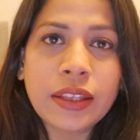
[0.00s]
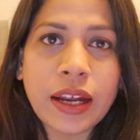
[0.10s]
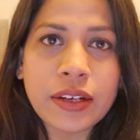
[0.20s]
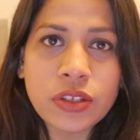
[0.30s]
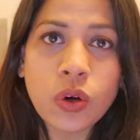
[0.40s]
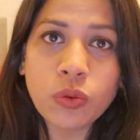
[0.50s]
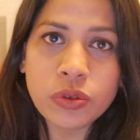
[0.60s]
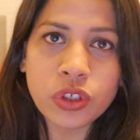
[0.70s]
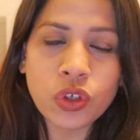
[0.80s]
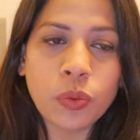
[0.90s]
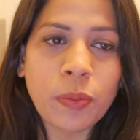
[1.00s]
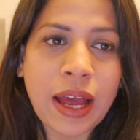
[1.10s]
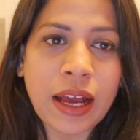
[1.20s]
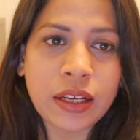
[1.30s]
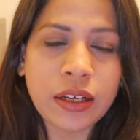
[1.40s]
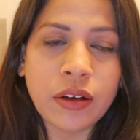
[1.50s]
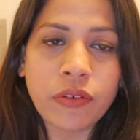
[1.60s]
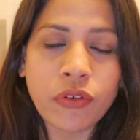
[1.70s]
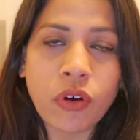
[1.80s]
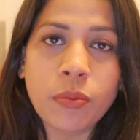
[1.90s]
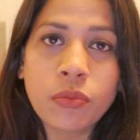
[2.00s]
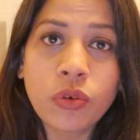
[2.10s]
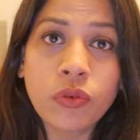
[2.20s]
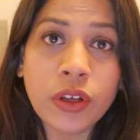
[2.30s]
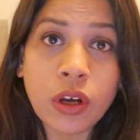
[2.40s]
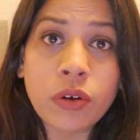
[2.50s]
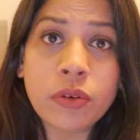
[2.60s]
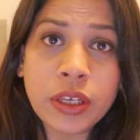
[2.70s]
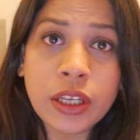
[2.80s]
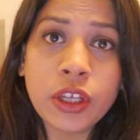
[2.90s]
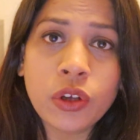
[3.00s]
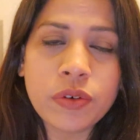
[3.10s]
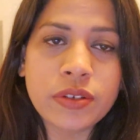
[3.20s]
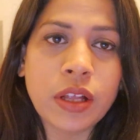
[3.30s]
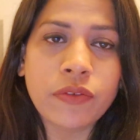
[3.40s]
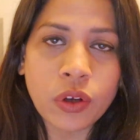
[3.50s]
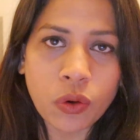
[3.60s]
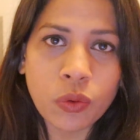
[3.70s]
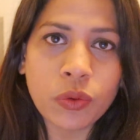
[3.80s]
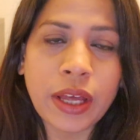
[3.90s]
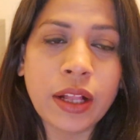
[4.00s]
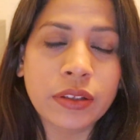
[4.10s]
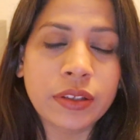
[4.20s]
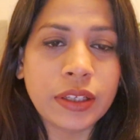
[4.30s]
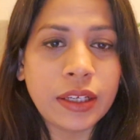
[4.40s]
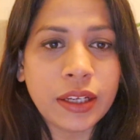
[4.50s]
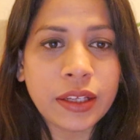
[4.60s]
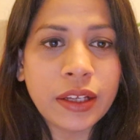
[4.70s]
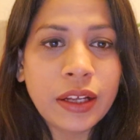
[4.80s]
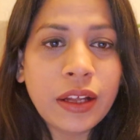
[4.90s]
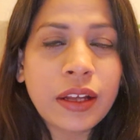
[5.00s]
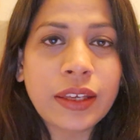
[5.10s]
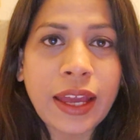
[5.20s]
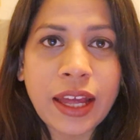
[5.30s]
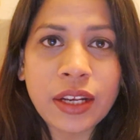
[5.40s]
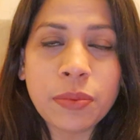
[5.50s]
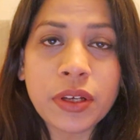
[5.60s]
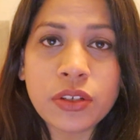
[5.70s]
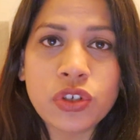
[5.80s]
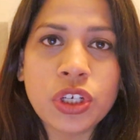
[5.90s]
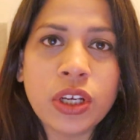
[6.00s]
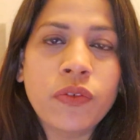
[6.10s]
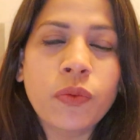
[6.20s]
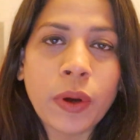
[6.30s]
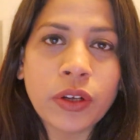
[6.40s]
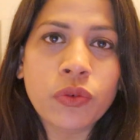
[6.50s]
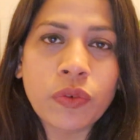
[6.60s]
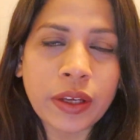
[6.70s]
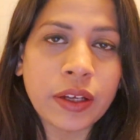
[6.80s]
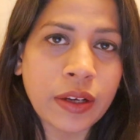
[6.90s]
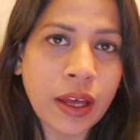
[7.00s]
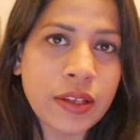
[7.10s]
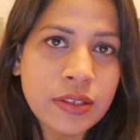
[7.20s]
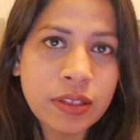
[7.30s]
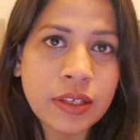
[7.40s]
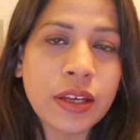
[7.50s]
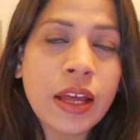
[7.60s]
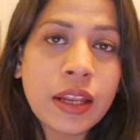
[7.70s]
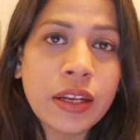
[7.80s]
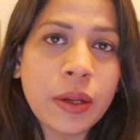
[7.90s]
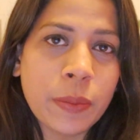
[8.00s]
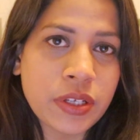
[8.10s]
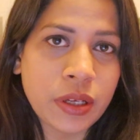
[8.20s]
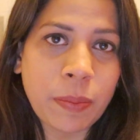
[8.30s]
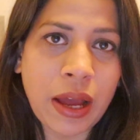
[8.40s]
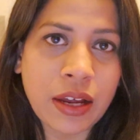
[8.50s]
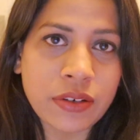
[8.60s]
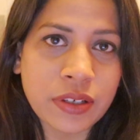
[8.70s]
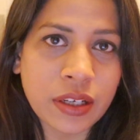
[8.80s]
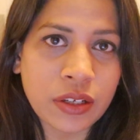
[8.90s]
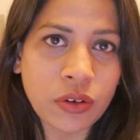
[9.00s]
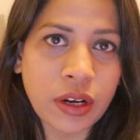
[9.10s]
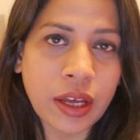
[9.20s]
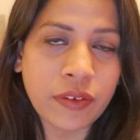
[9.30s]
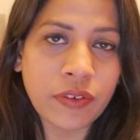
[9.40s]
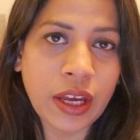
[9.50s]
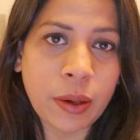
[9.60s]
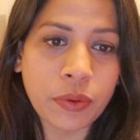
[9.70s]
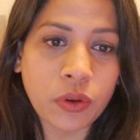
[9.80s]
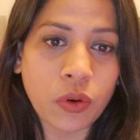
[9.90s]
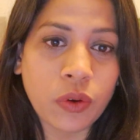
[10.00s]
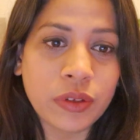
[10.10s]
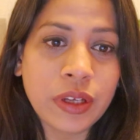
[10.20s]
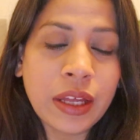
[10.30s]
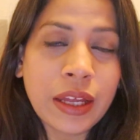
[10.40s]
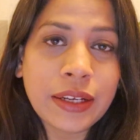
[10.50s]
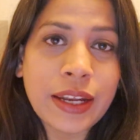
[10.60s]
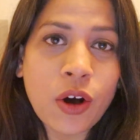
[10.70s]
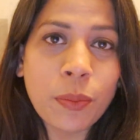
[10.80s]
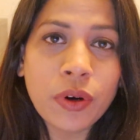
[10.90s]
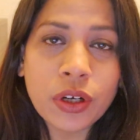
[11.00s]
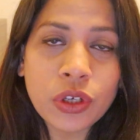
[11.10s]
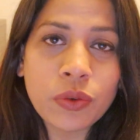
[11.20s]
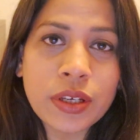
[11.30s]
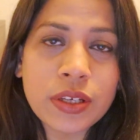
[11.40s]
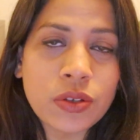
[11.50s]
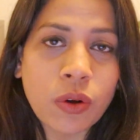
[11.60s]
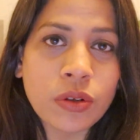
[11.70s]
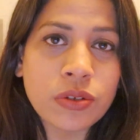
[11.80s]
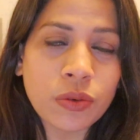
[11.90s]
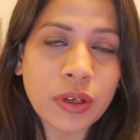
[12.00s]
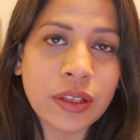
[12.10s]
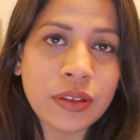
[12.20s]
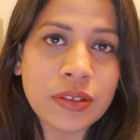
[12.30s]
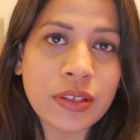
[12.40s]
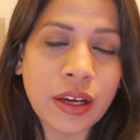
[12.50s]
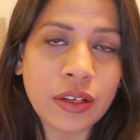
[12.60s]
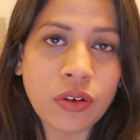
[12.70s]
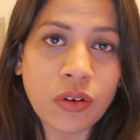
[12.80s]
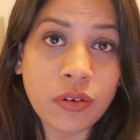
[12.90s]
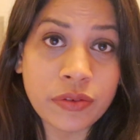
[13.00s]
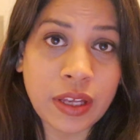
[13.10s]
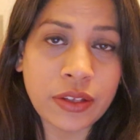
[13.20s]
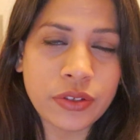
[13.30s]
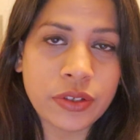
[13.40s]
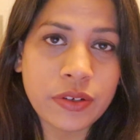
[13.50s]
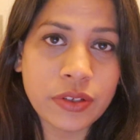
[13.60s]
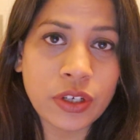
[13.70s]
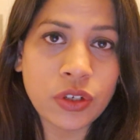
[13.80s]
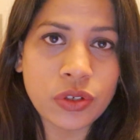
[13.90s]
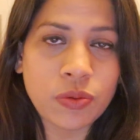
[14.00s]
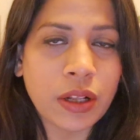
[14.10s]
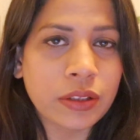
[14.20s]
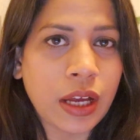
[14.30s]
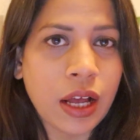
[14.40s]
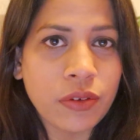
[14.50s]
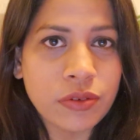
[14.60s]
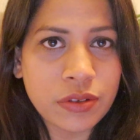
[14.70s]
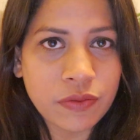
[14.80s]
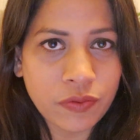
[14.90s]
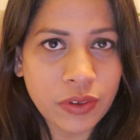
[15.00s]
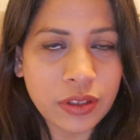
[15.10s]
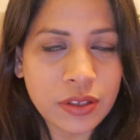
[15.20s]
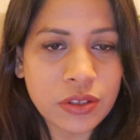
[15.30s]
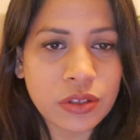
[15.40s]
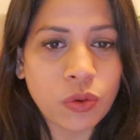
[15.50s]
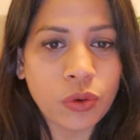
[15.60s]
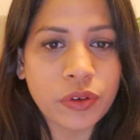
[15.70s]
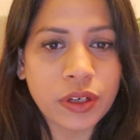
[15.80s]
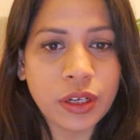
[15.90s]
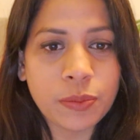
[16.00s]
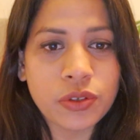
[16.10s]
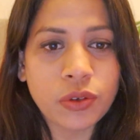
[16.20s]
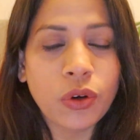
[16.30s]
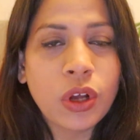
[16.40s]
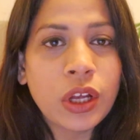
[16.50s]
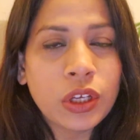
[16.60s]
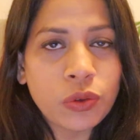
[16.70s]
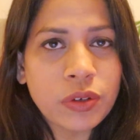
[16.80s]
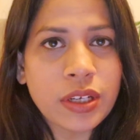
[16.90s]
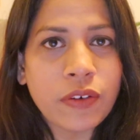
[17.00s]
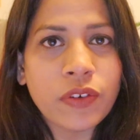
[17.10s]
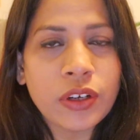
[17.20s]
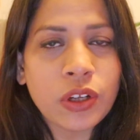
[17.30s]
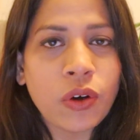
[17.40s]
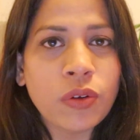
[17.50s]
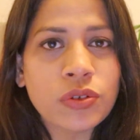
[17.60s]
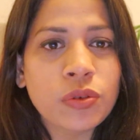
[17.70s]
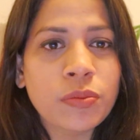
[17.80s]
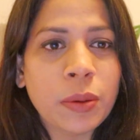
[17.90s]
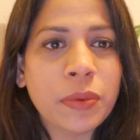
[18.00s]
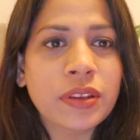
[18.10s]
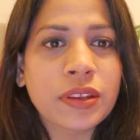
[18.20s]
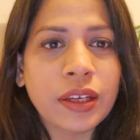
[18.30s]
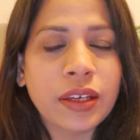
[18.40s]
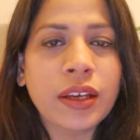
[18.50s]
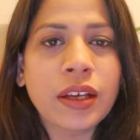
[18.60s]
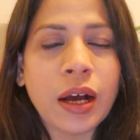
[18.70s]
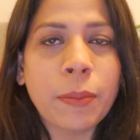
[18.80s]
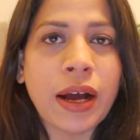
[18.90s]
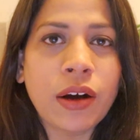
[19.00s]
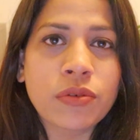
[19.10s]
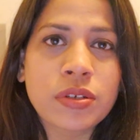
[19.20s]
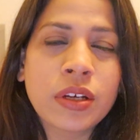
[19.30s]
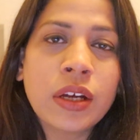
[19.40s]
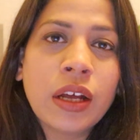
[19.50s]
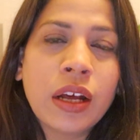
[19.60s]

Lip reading: that is holding you back from moving or healing yourself, your own health and healing, can be achieved when you recognize the limiting pattern in your life, Capricorn. Now, Mercury is also in the sign of Sagittarius in your 12th house with this solar eclipse. So you are definitely also maybe thinking about